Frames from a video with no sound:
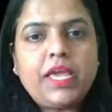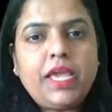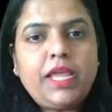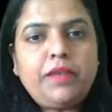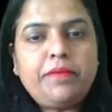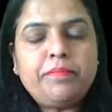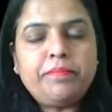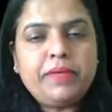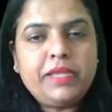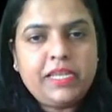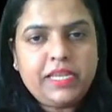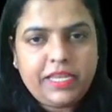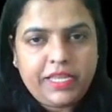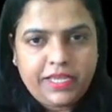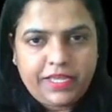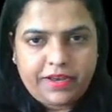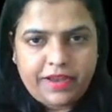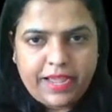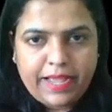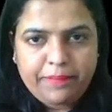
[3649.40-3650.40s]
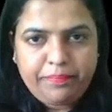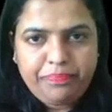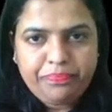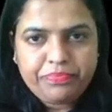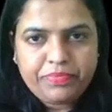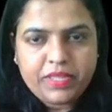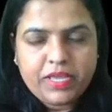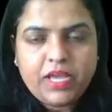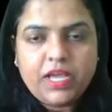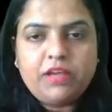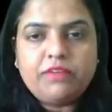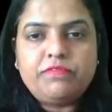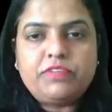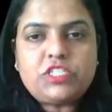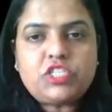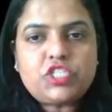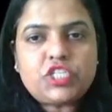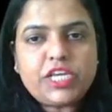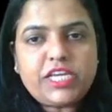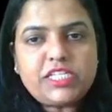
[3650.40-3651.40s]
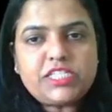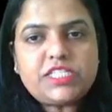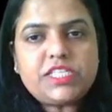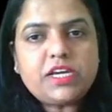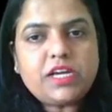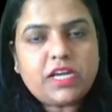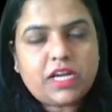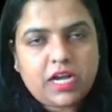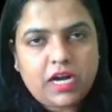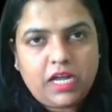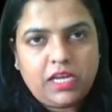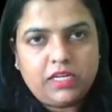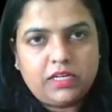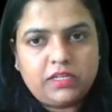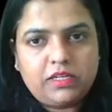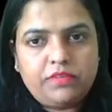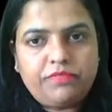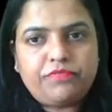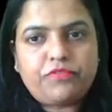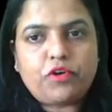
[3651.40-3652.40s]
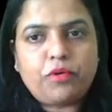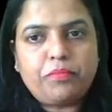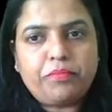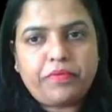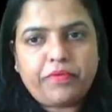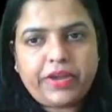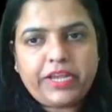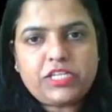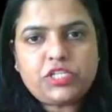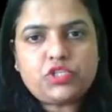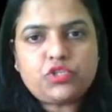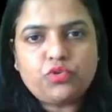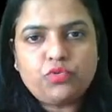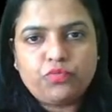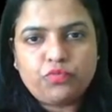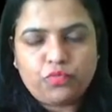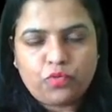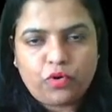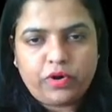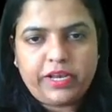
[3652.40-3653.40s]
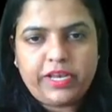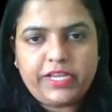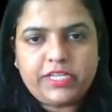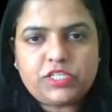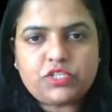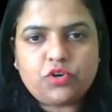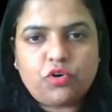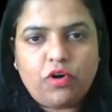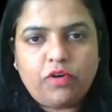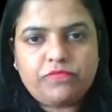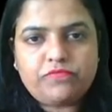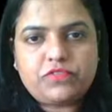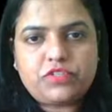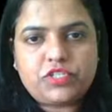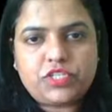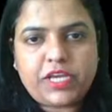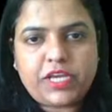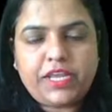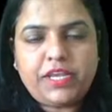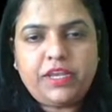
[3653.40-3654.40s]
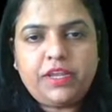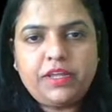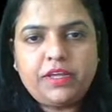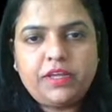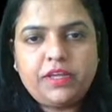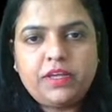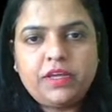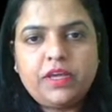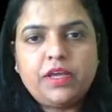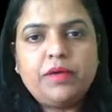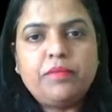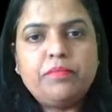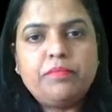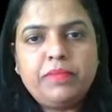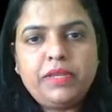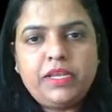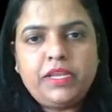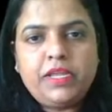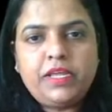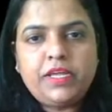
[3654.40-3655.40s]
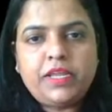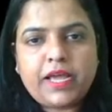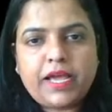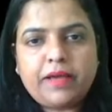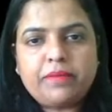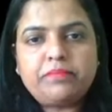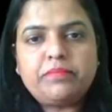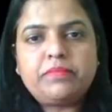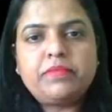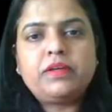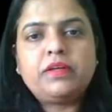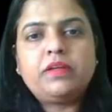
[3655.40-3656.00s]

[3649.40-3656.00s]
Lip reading: in milligram, which change the color from red to violet of 10 milliliter